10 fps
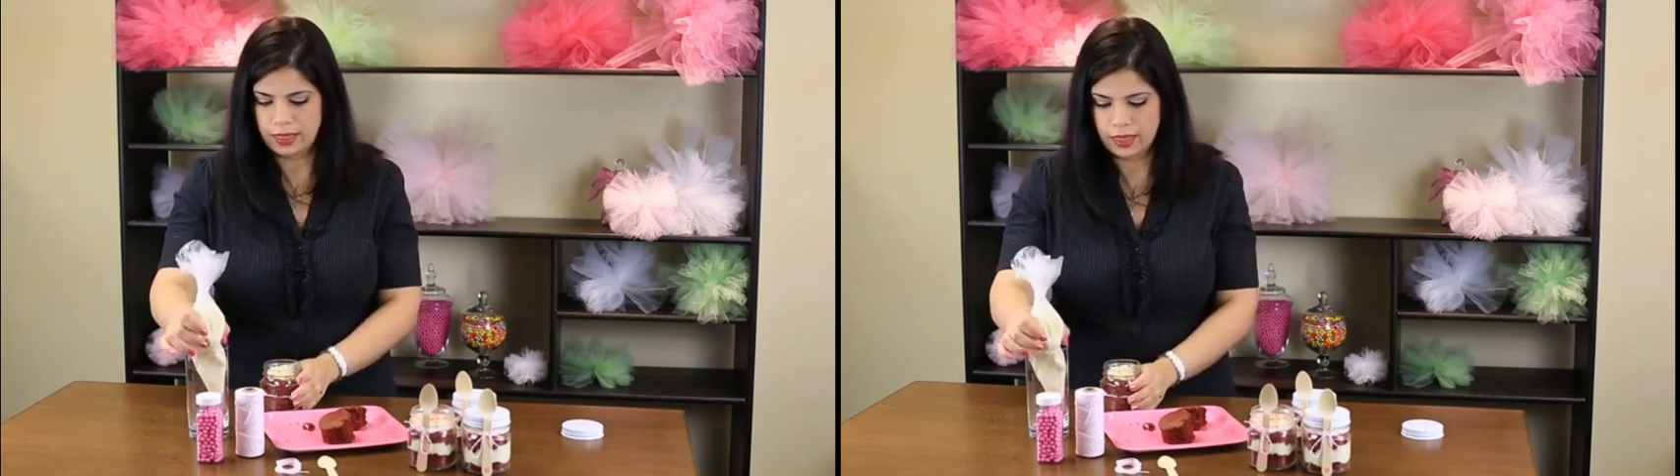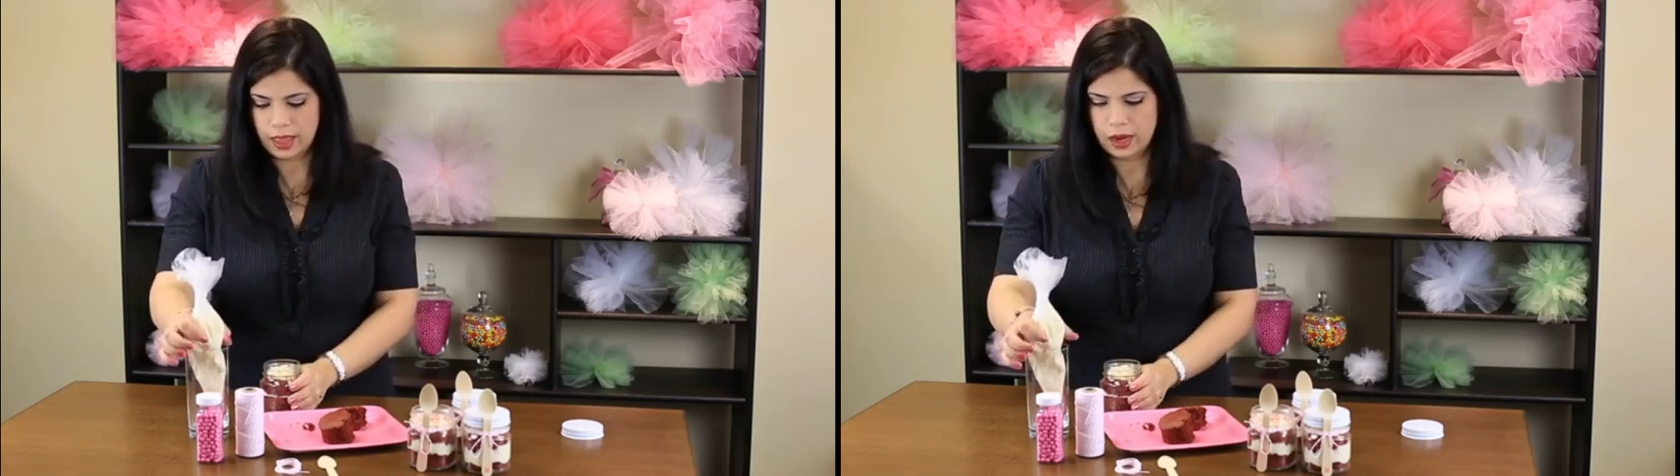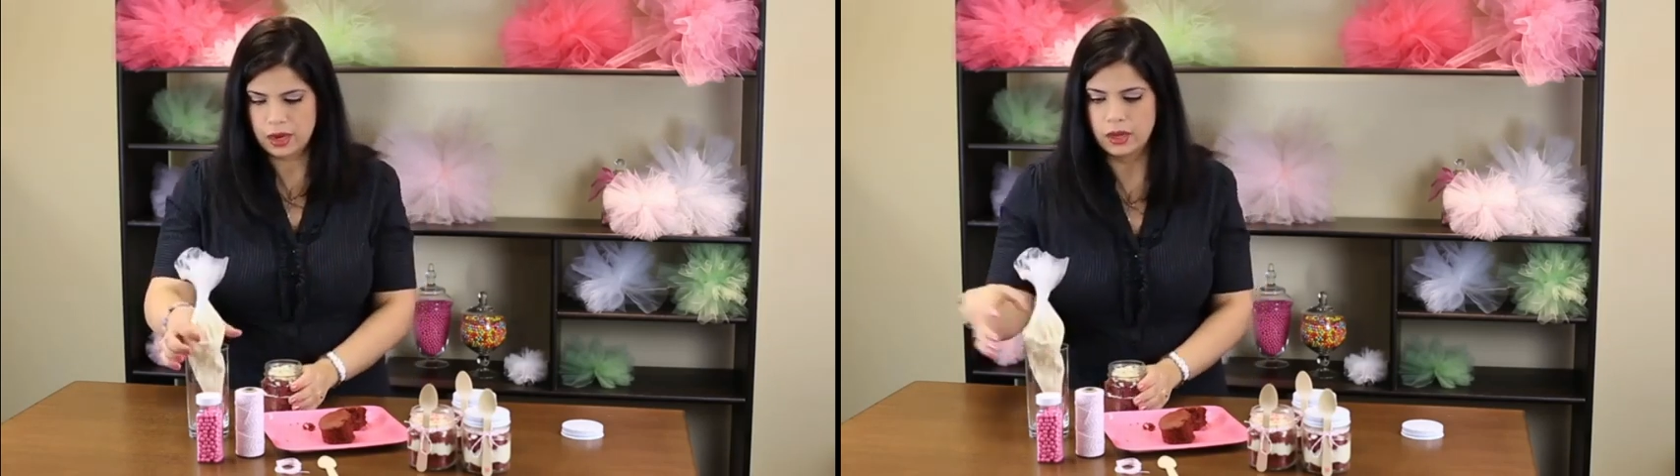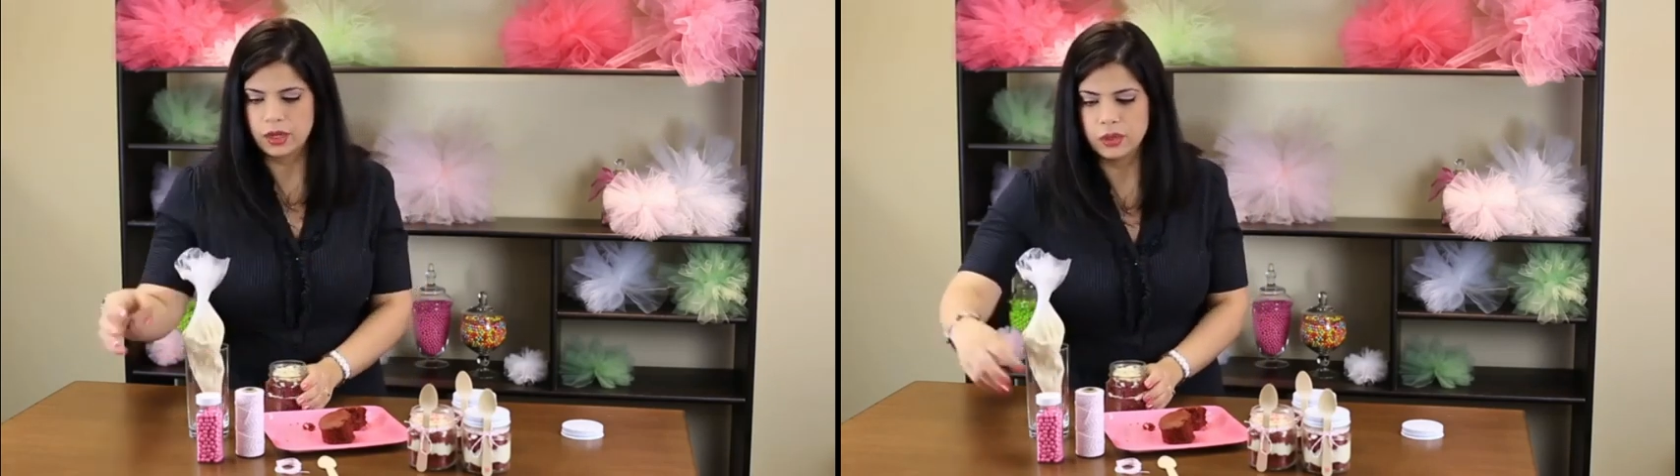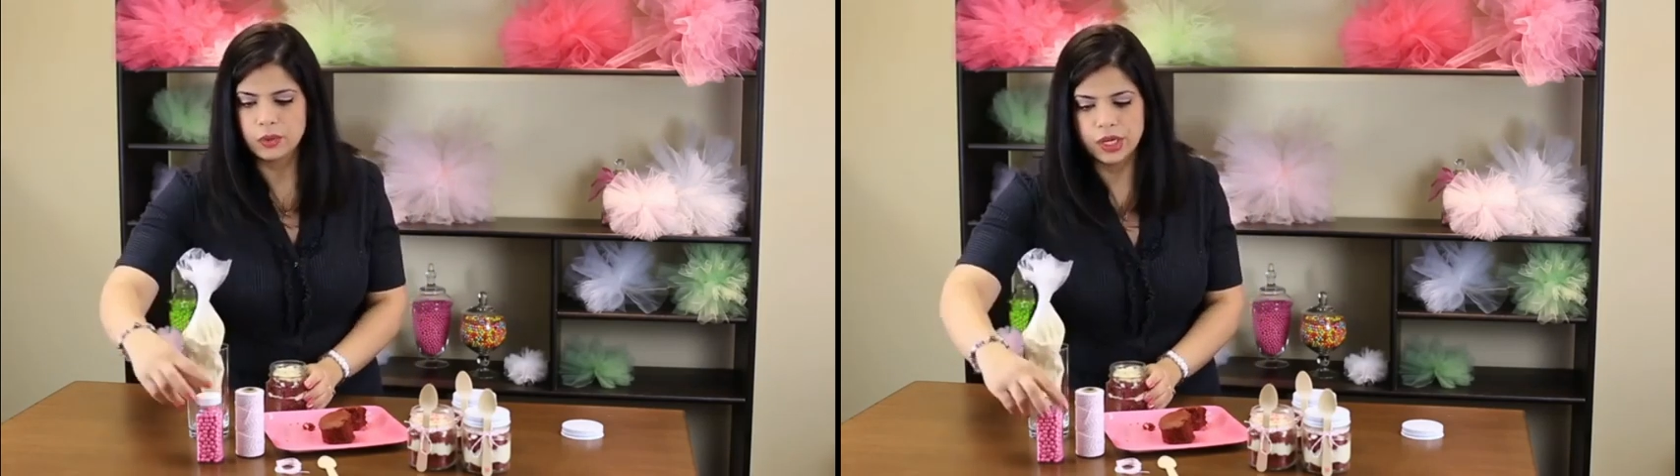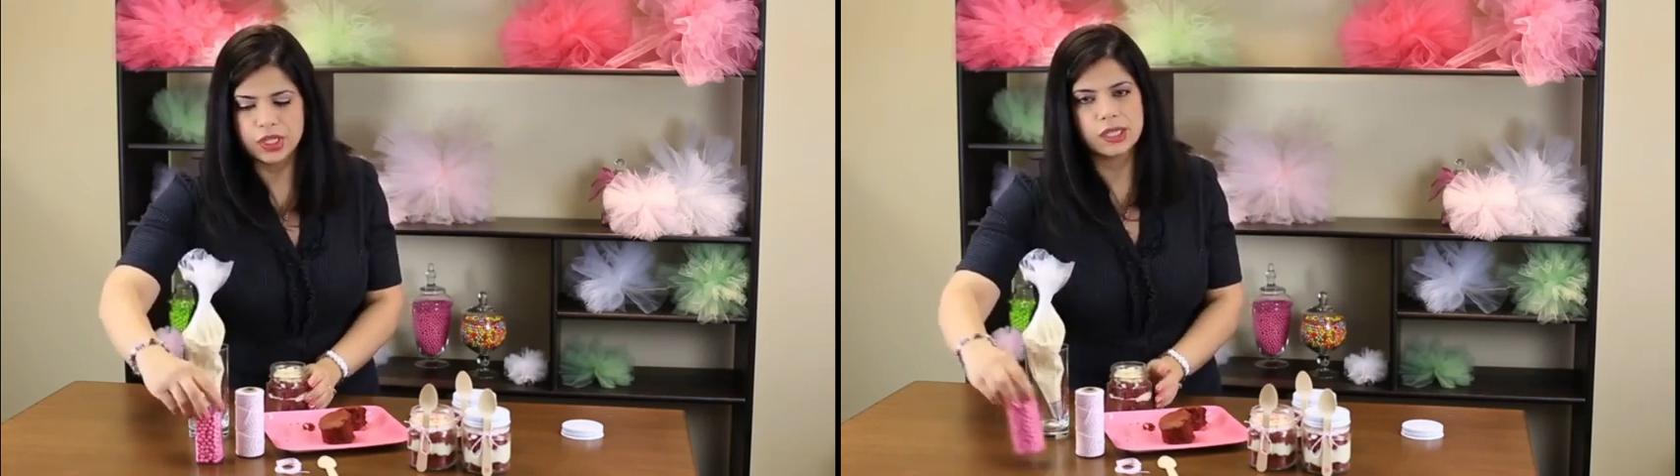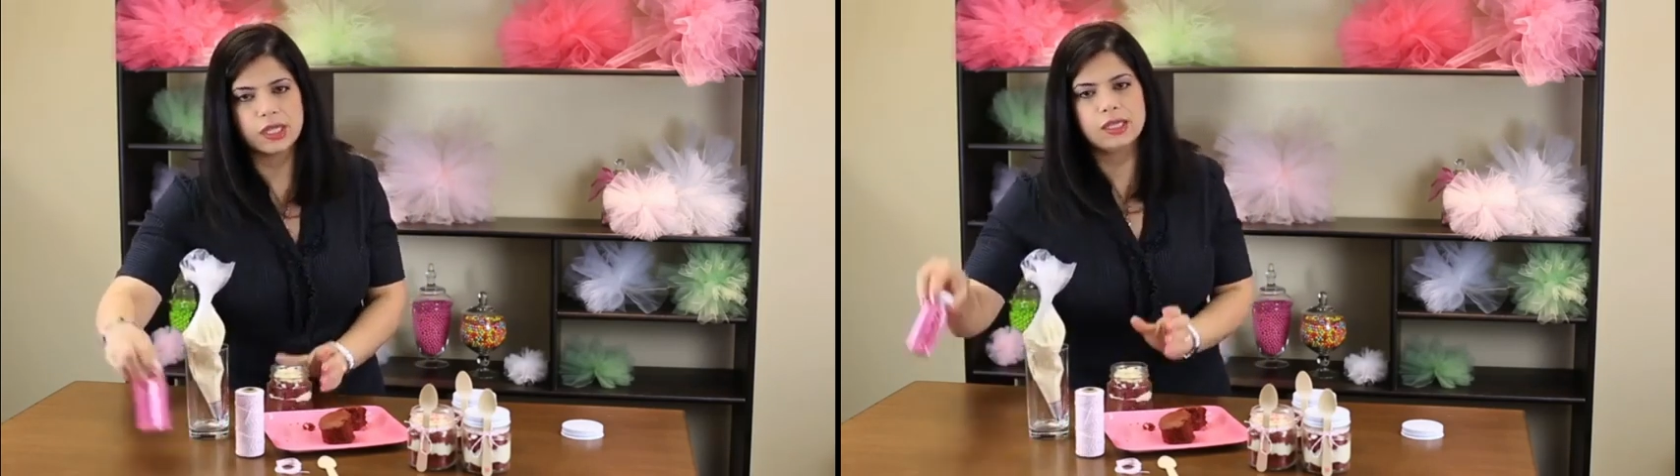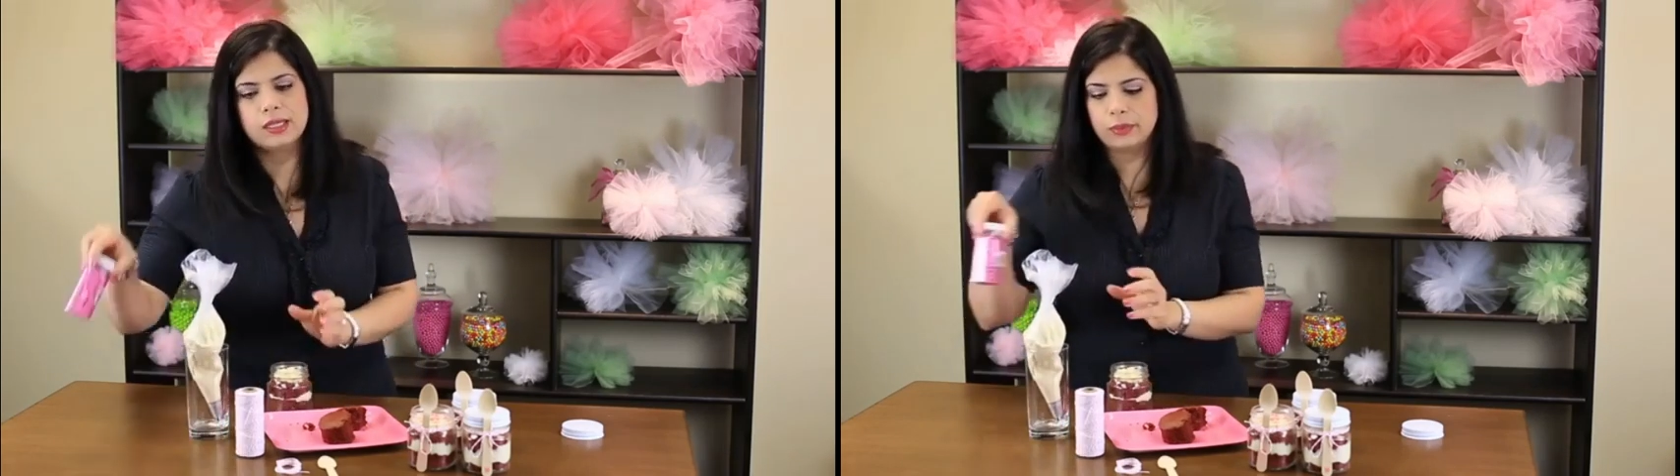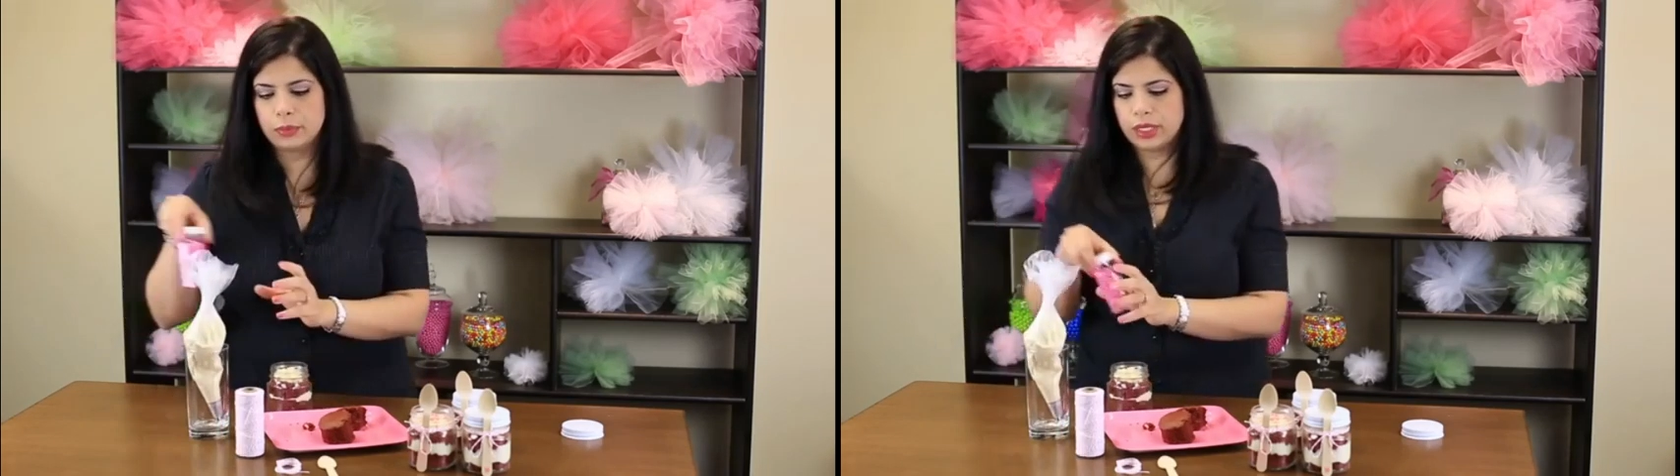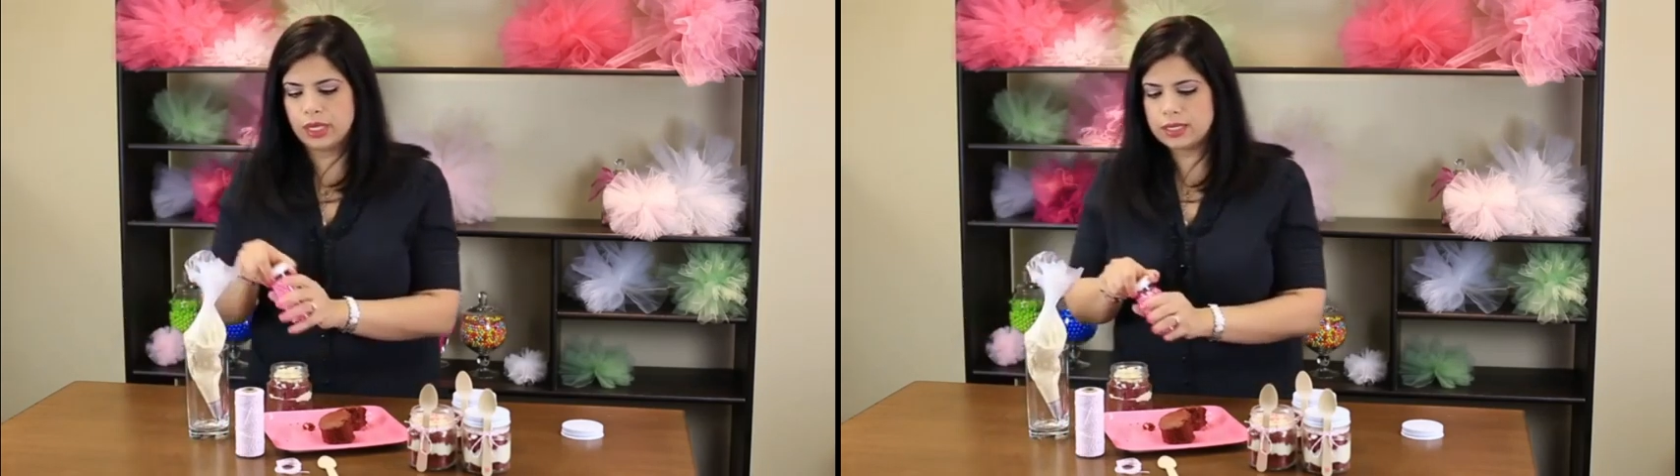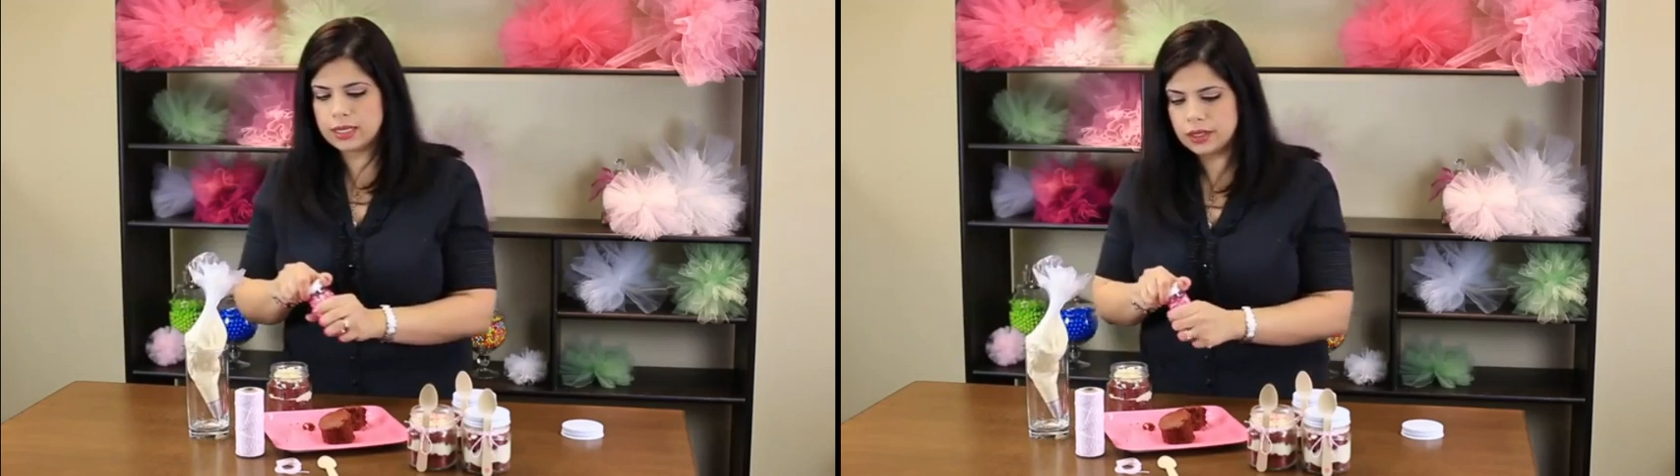And then you are just going to simply